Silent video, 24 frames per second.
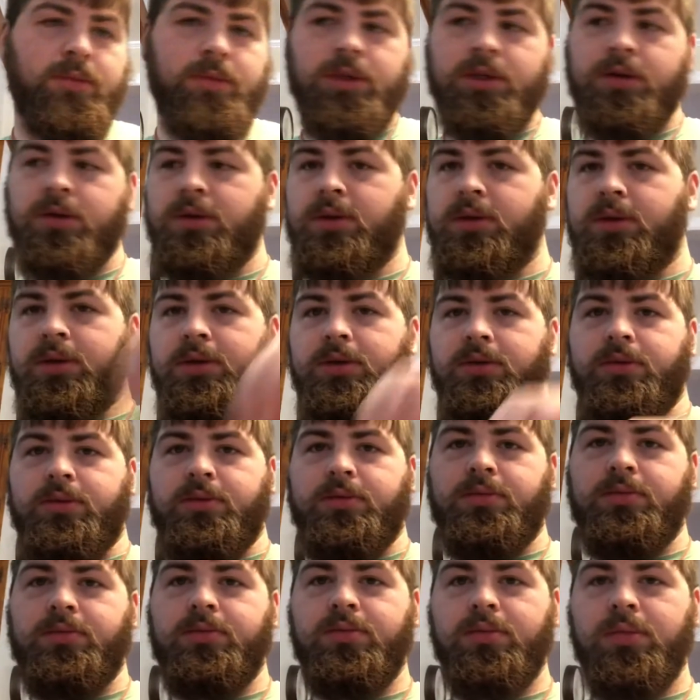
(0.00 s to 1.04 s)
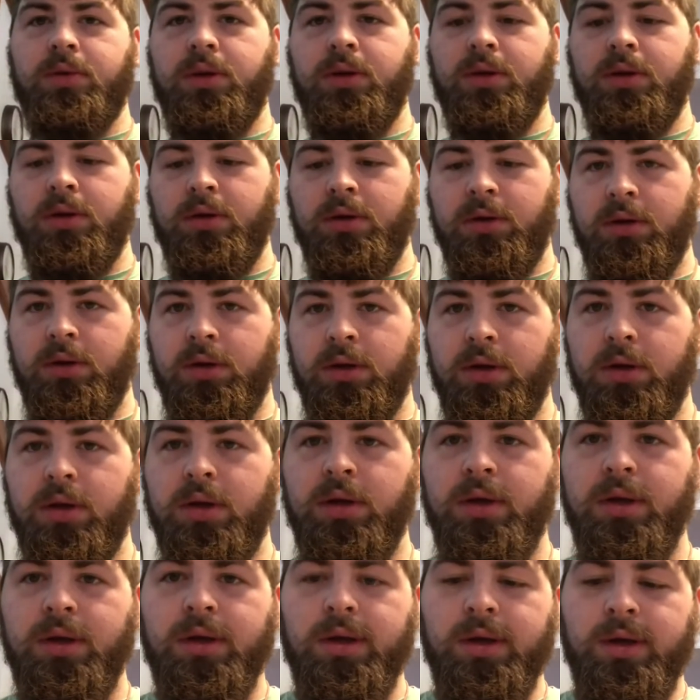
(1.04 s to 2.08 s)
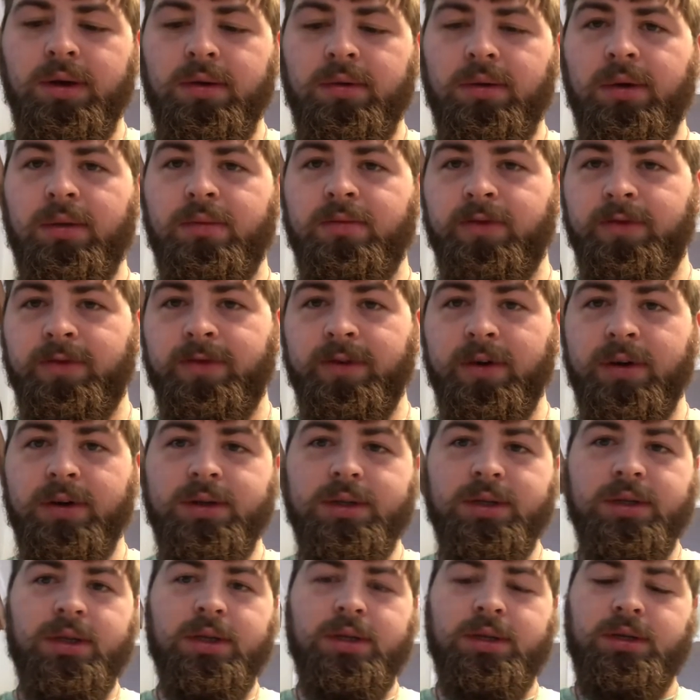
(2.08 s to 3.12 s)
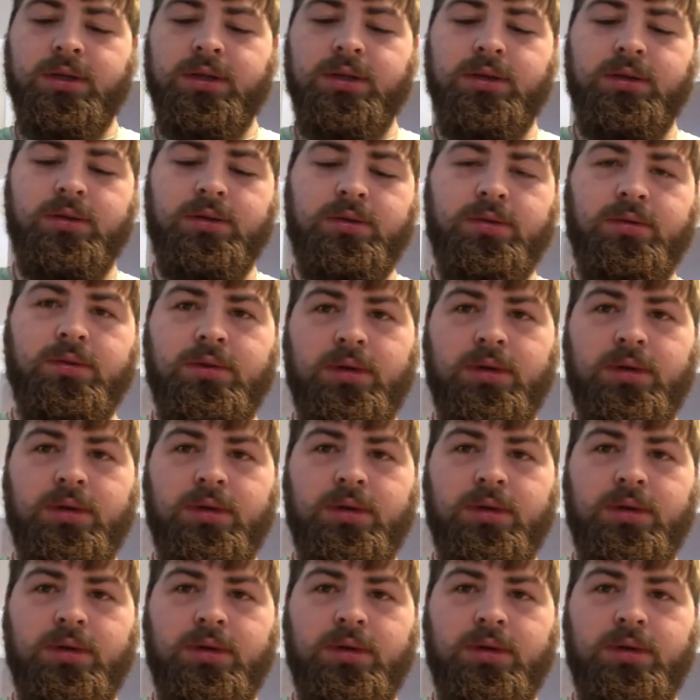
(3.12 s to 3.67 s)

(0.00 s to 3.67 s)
So what I'm first gonna do,